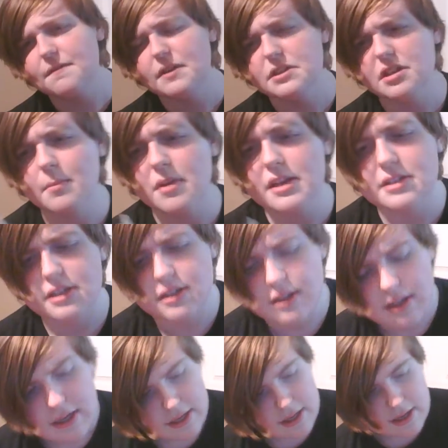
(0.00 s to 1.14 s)
for some
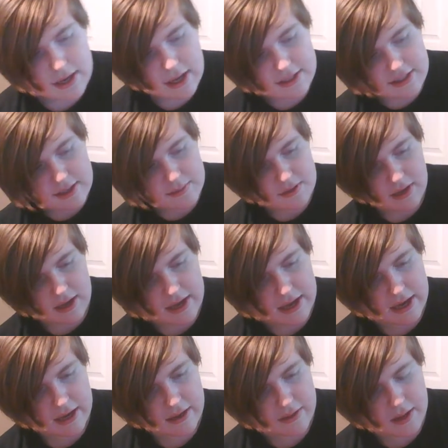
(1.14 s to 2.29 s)
reason, it seems
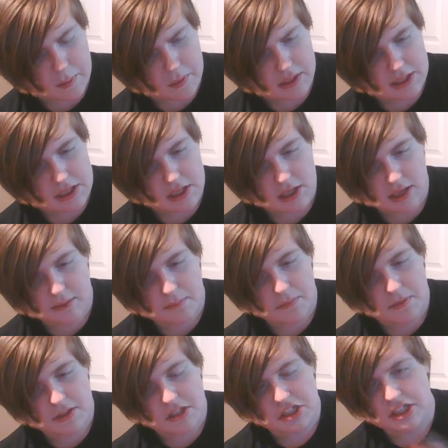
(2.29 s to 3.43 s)
like they really
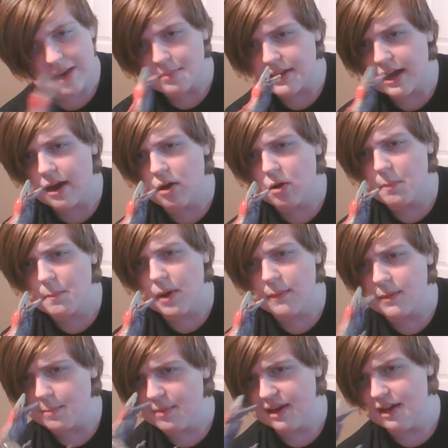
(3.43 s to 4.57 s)
skimped out
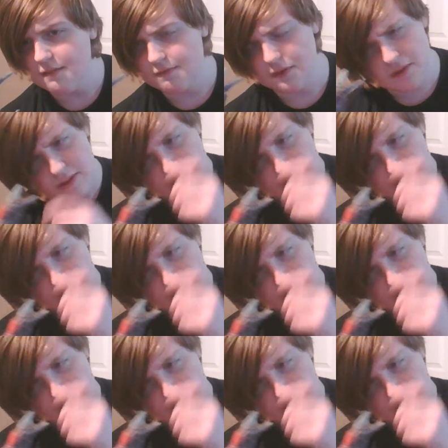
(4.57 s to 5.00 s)
on the paint for